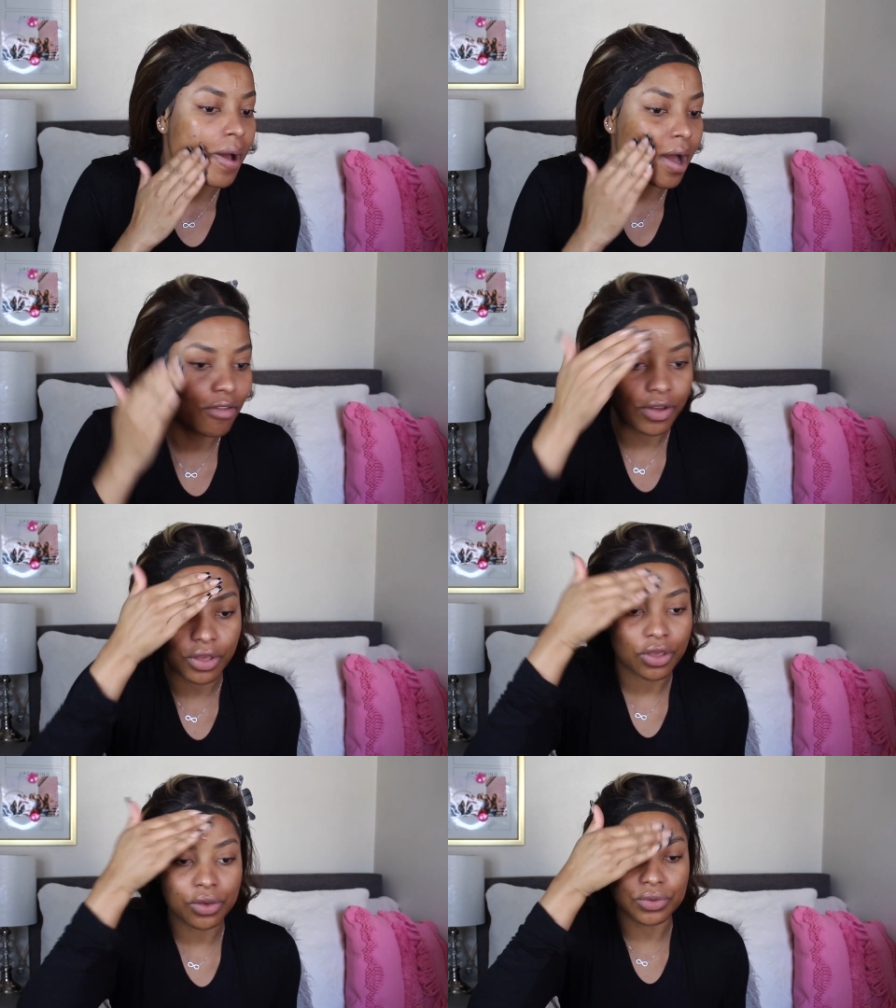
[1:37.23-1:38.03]
I have a
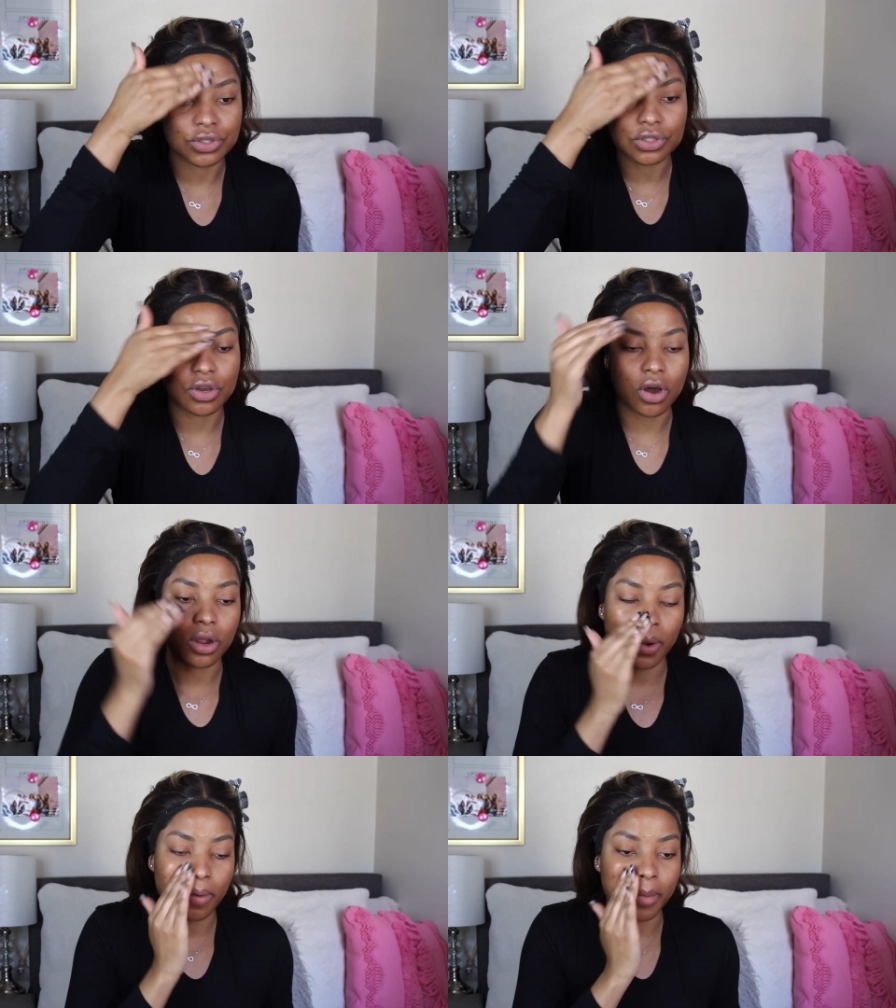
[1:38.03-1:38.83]
huge
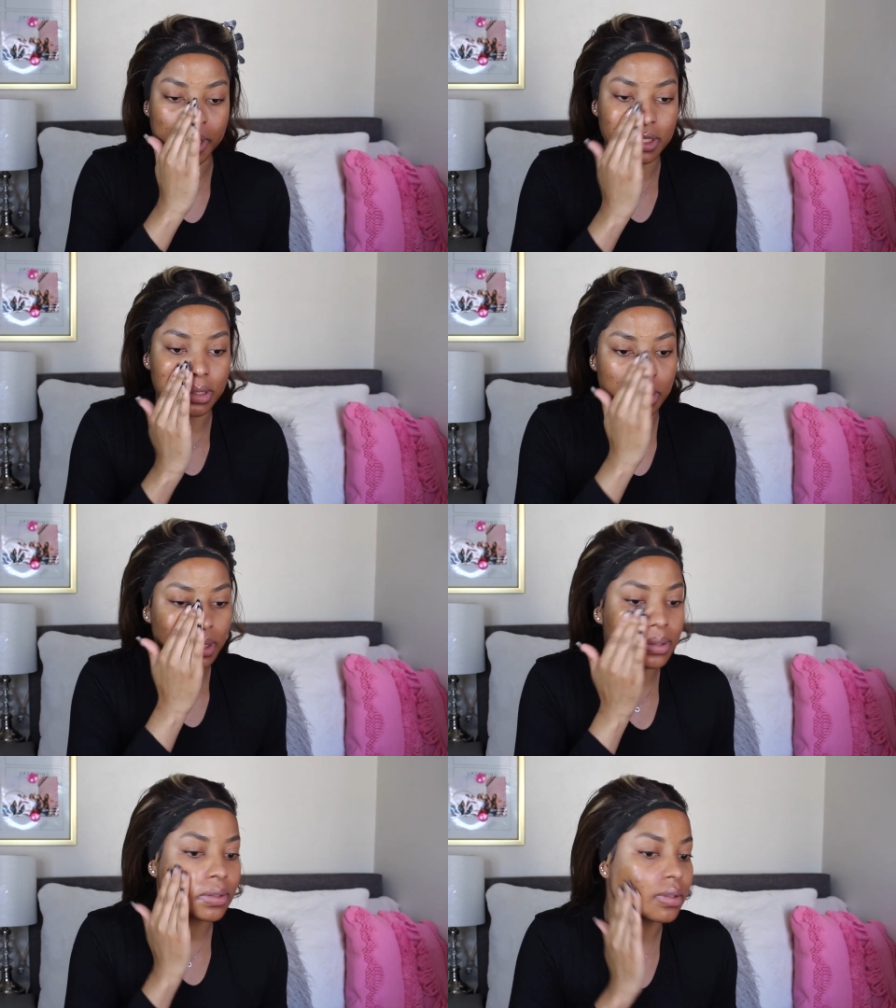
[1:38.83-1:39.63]
scar on my cheeks